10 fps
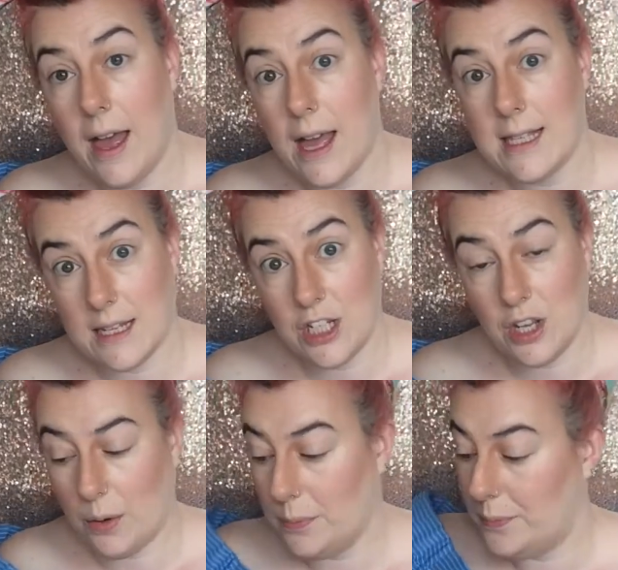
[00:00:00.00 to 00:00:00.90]
as an
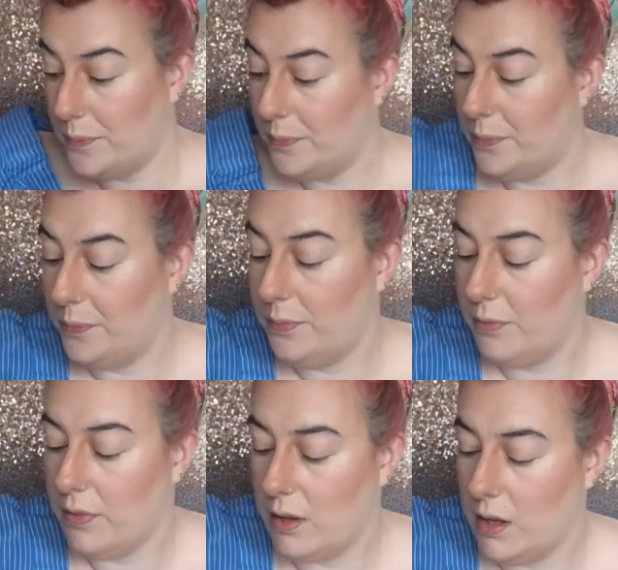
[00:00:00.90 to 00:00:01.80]
eyeshadow.
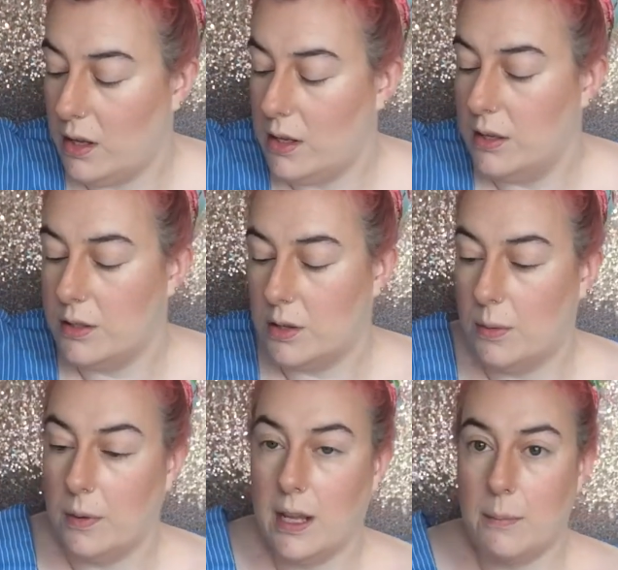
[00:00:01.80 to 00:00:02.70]
So I'm
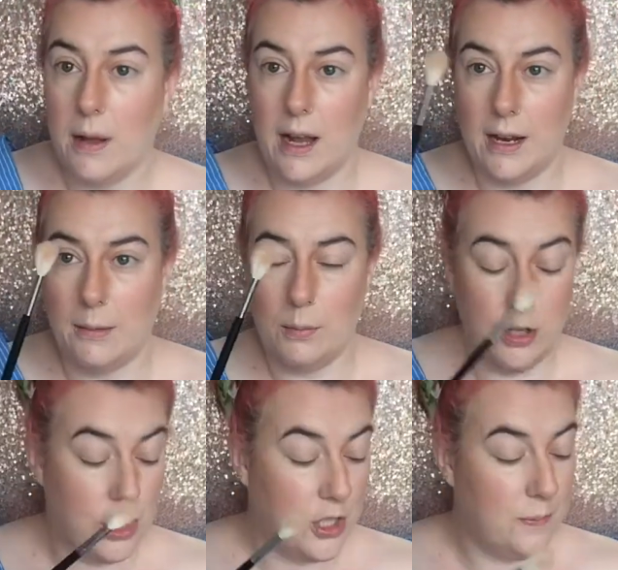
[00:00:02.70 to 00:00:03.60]
going to get my highlighting
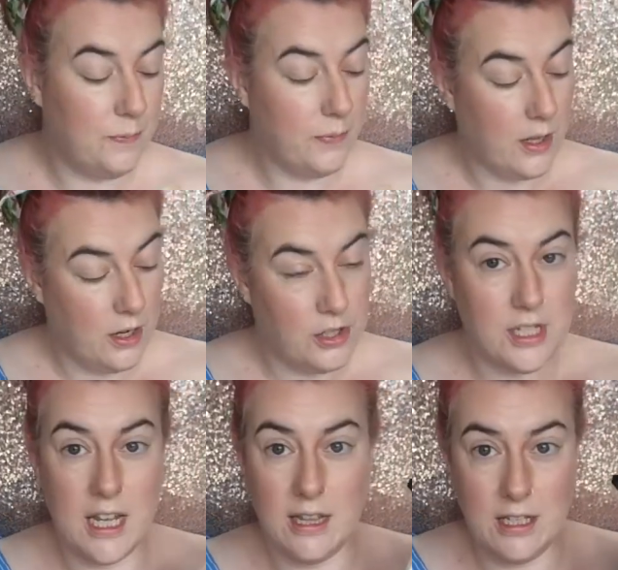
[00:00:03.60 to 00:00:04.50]
brush, and I just
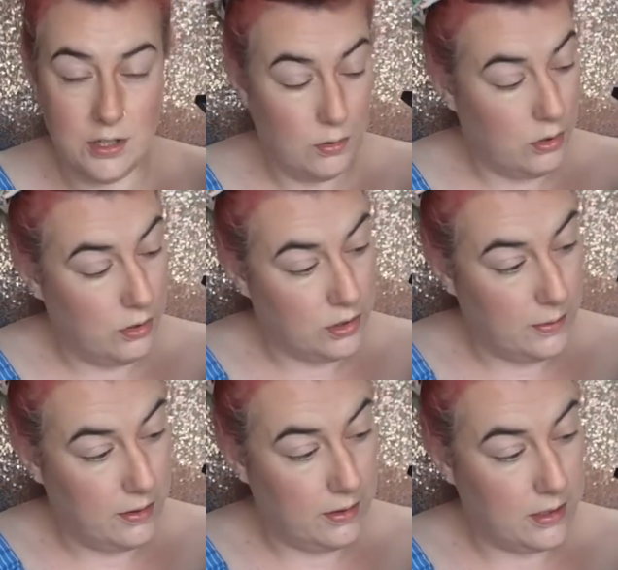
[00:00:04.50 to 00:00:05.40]
take these two colours up
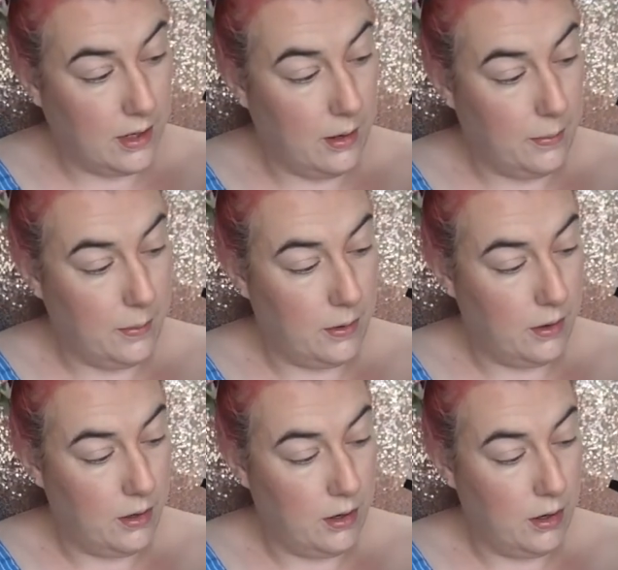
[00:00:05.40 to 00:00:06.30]
here at the top
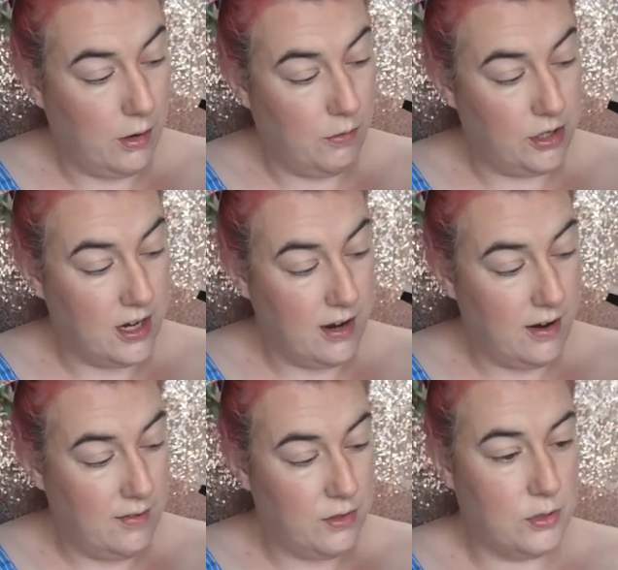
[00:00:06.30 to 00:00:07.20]
and run it
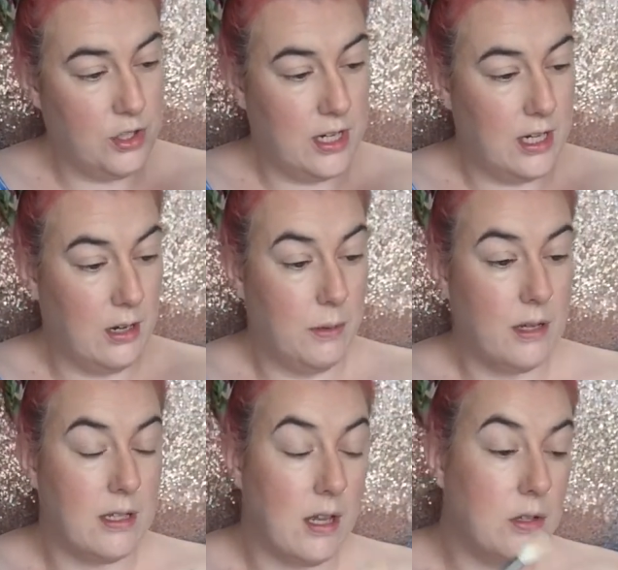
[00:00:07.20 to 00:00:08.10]
ever so gently
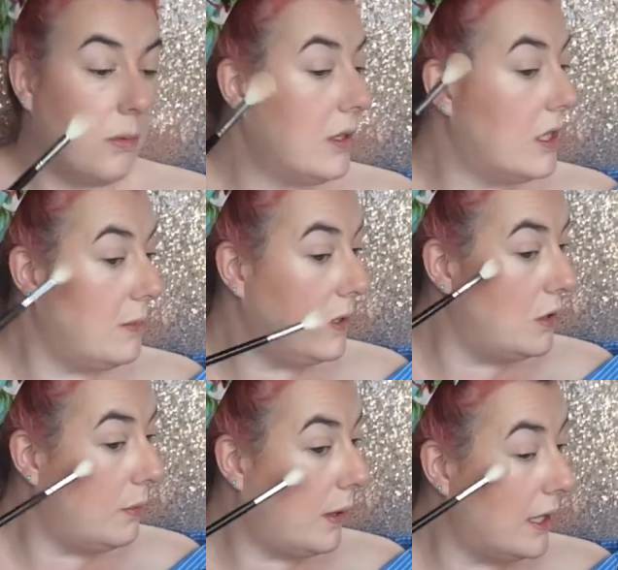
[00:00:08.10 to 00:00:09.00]
because I don't want it to be
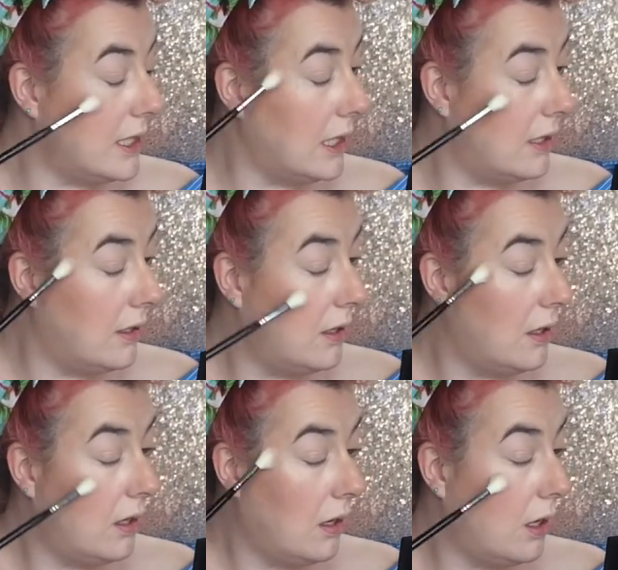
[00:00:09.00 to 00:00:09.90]
too blinding.
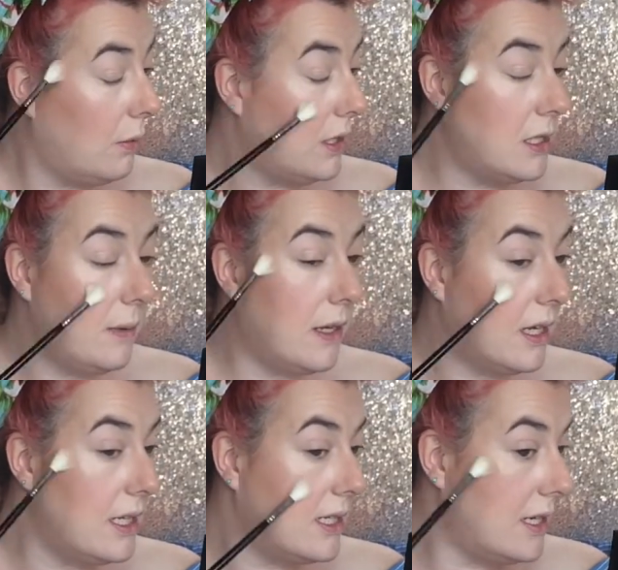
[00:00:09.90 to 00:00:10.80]
I want it to be a
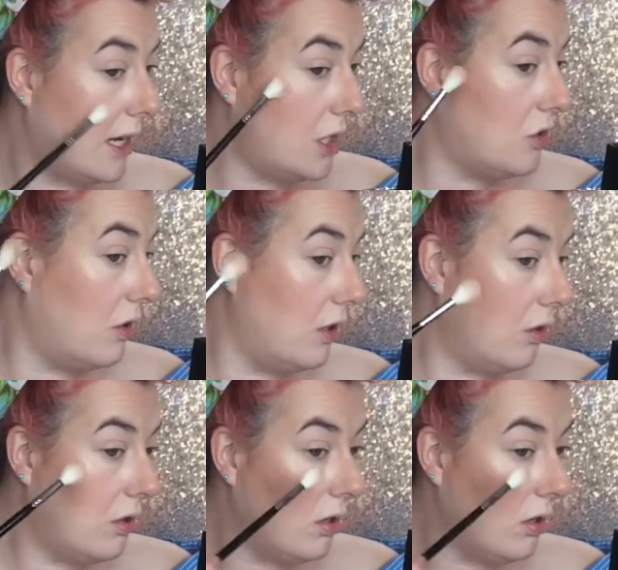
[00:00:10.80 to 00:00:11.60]
nice natural look.